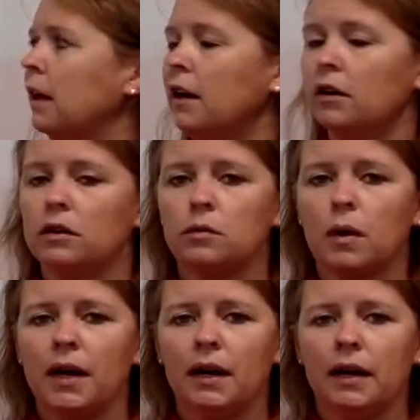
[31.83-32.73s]
Here is
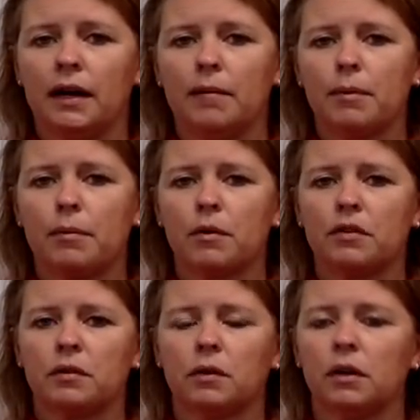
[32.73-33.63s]
what a
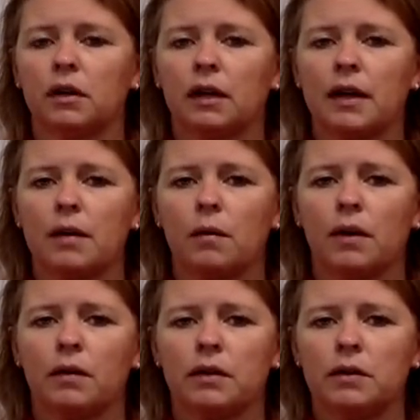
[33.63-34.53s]
proportion will look like when
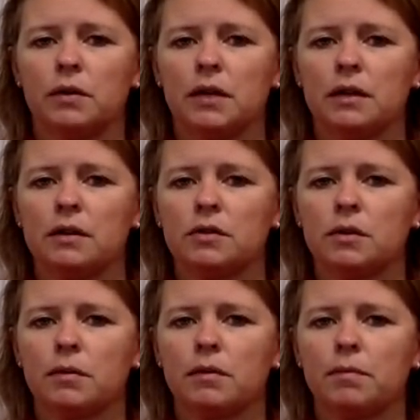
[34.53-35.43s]
we do need the
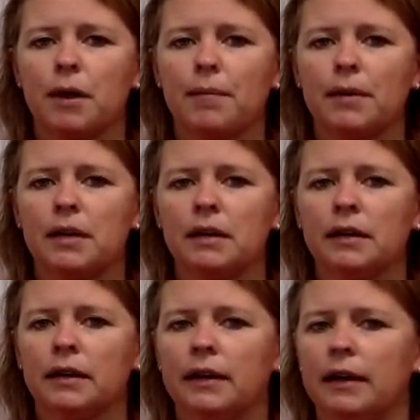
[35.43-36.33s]
distributive property.
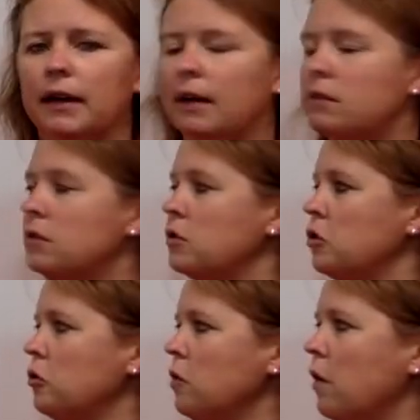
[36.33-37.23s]
It's
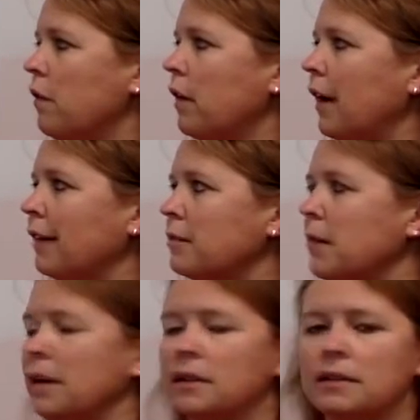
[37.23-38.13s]
2 over x
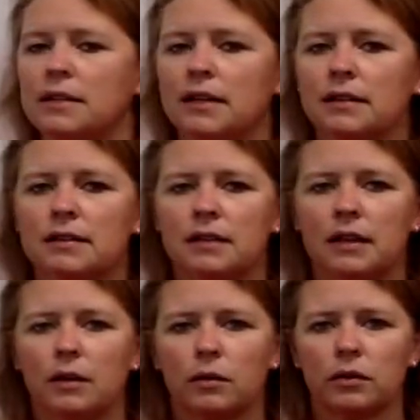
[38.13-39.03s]
minus 6
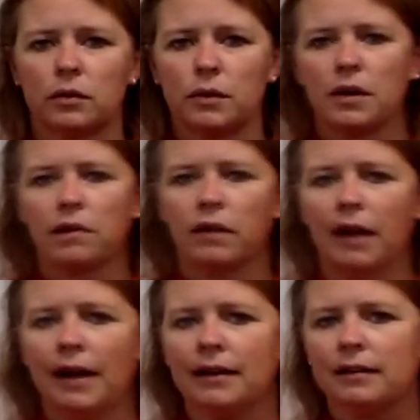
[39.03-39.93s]
equals 3 over
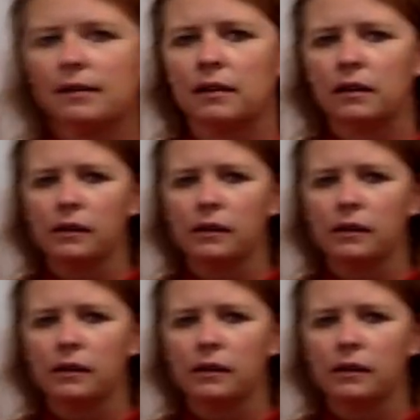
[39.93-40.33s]
x.